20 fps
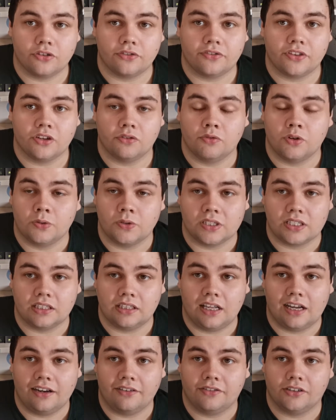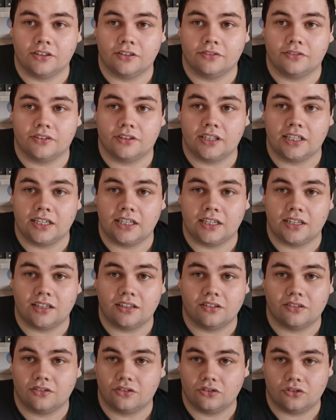move that ruins the life of
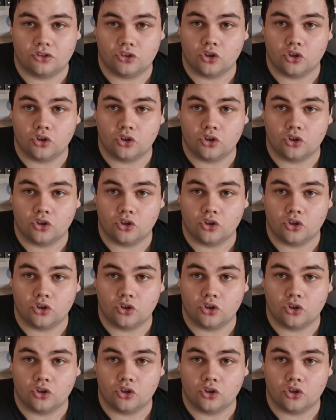the